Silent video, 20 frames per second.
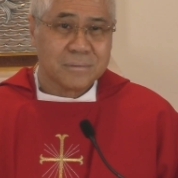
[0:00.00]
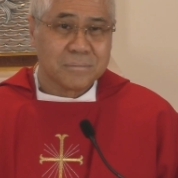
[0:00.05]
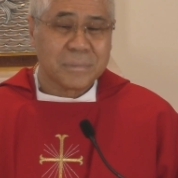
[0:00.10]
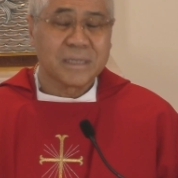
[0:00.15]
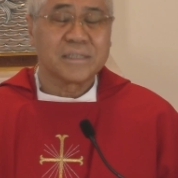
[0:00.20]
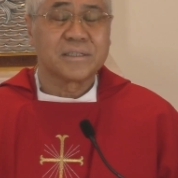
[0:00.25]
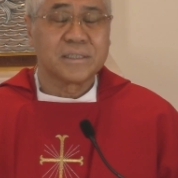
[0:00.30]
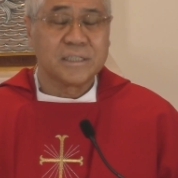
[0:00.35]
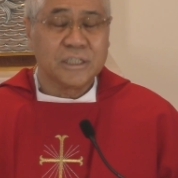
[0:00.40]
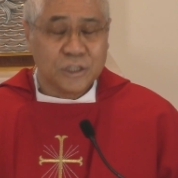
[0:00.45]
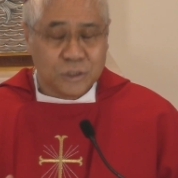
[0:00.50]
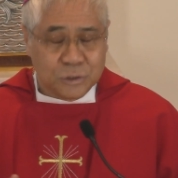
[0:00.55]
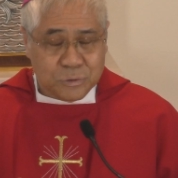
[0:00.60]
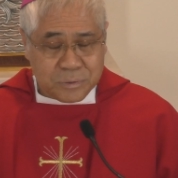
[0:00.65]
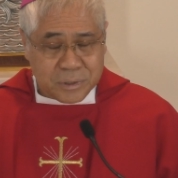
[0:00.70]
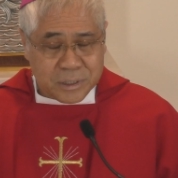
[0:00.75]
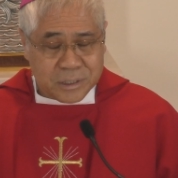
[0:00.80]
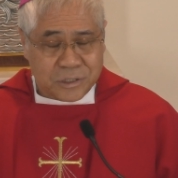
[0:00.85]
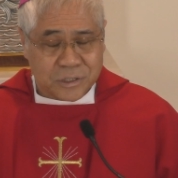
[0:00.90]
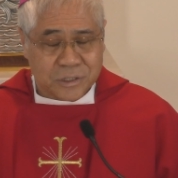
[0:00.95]
But
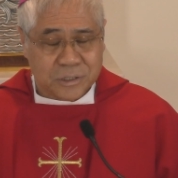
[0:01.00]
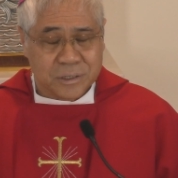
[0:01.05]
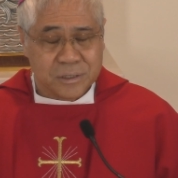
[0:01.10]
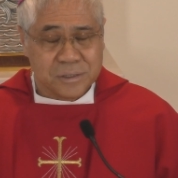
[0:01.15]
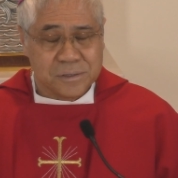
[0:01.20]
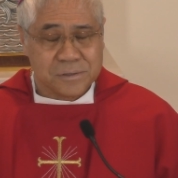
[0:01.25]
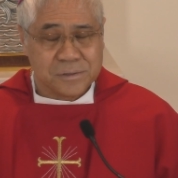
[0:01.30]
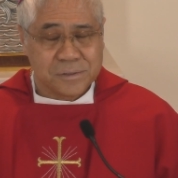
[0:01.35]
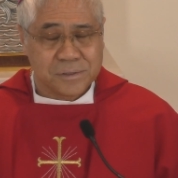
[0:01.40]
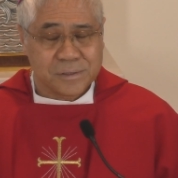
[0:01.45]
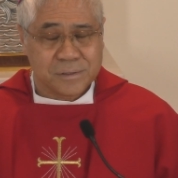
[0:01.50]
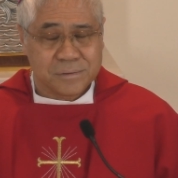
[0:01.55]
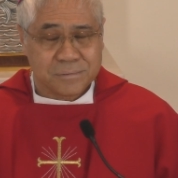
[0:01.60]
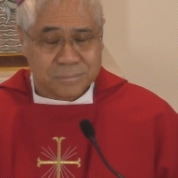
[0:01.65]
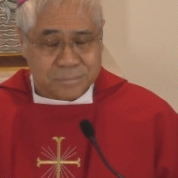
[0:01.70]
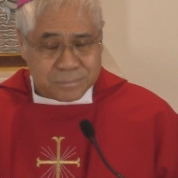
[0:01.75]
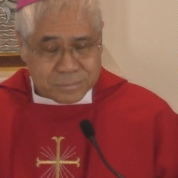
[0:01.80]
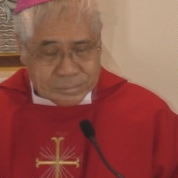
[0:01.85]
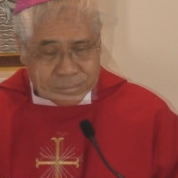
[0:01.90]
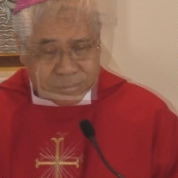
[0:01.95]
situations
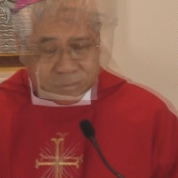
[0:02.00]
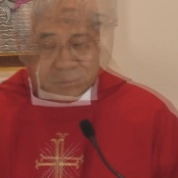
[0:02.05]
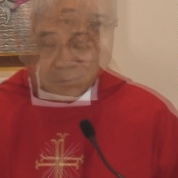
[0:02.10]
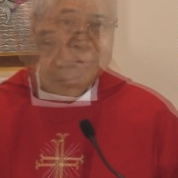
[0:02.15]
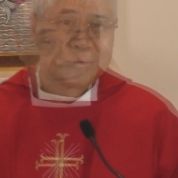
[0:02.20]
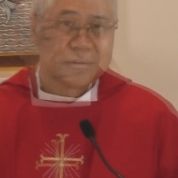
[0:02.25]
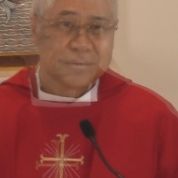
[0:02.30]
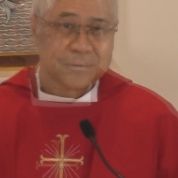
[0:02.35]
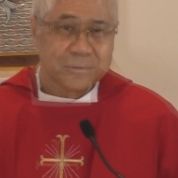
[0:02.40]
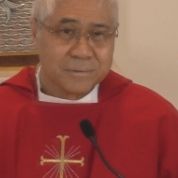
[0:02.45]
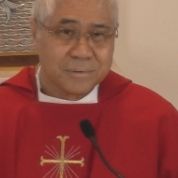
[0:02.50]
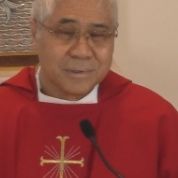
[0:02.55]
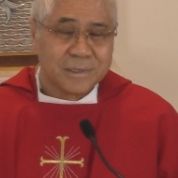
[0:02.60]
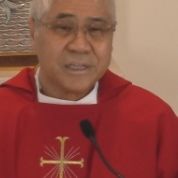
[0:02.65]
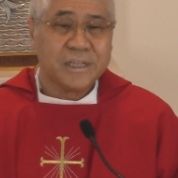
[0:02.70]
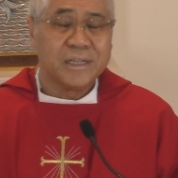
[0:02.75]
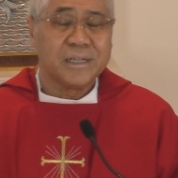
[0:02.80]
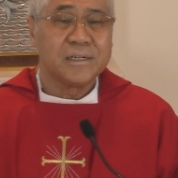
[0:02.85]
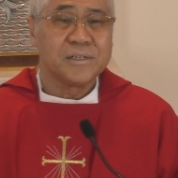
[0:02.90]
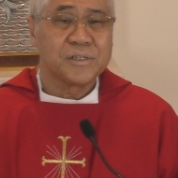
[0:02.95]

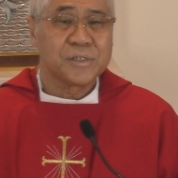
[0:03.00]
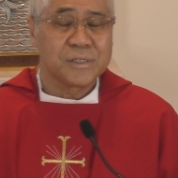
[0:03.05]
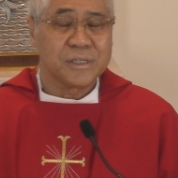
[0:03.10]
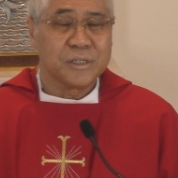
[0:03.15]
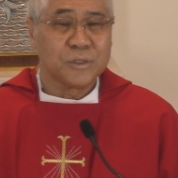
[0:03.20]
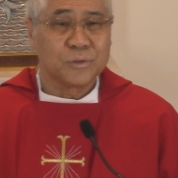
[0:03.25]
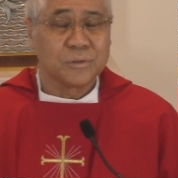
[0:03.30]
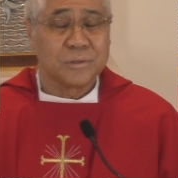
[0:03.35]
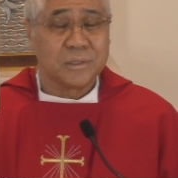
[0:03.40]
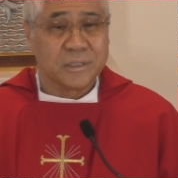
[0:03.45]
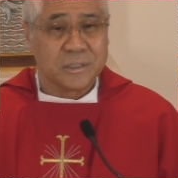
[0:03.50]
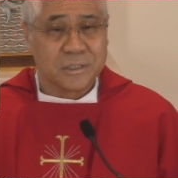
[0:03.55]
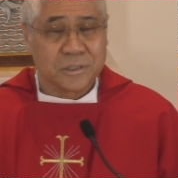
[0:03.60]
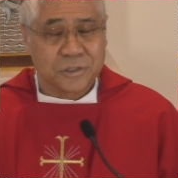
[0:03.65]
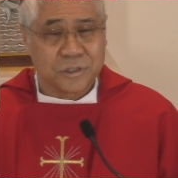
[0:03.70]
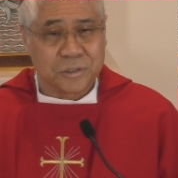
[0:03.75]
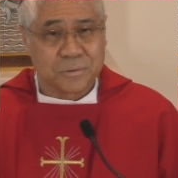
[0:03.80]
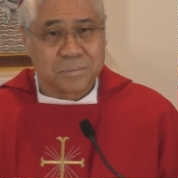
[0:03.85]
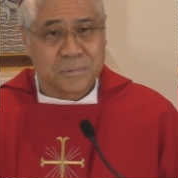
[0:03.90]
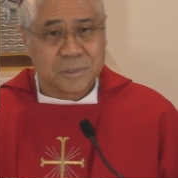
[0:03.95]
lead us into
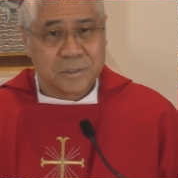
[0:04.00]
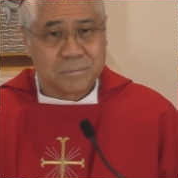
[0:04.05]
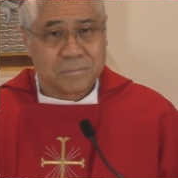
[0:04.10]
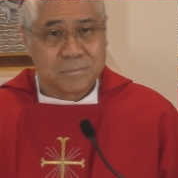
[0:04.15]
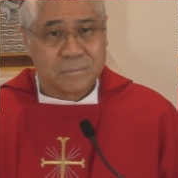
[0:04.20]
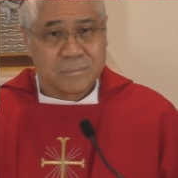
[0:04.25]
leadership.